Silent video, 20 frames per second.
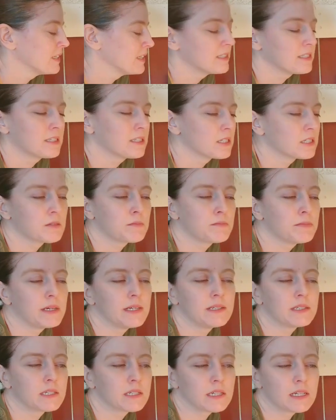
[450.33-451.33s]
It just
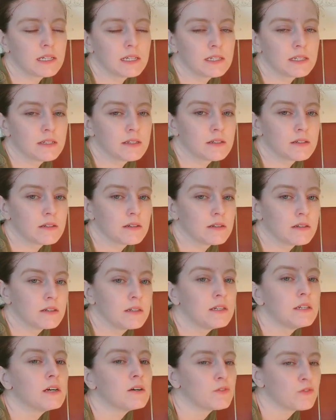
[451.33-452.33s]
basically did
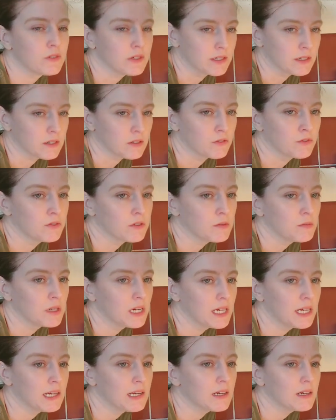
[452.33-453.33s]
nothing for
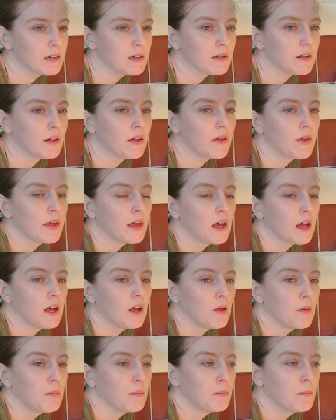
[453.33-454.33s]
my hair,
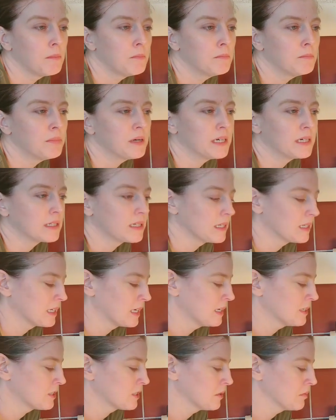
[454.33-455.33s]
but it
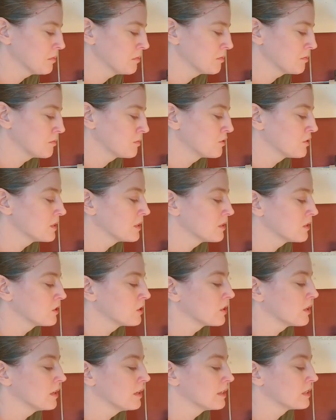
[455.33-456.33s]
has some pretty
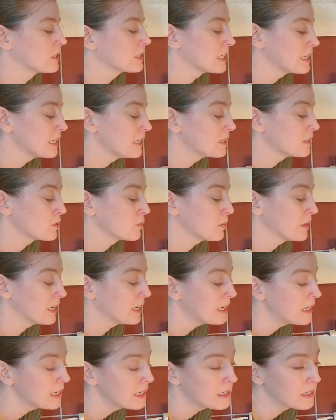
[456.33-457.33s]
solid science
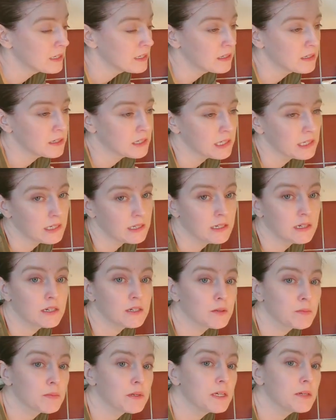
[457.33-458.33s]
behind it, and a
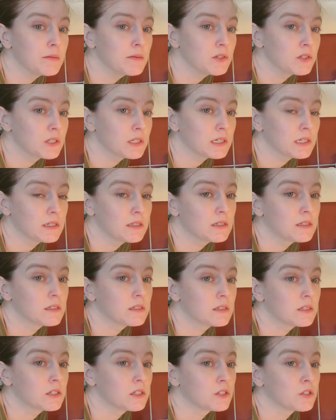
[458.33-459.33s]
lot of people say
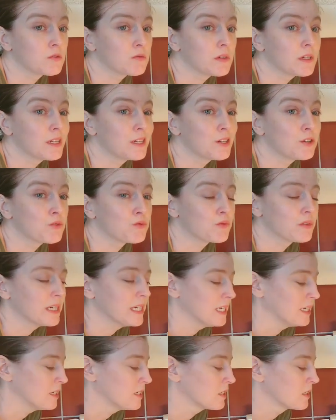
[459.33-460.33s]
that this is really
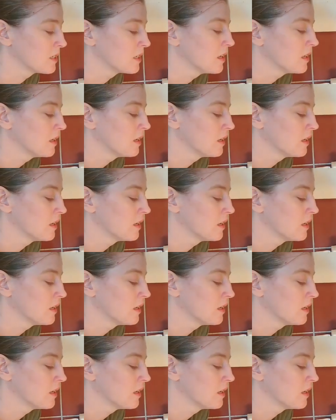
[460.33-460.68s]
great.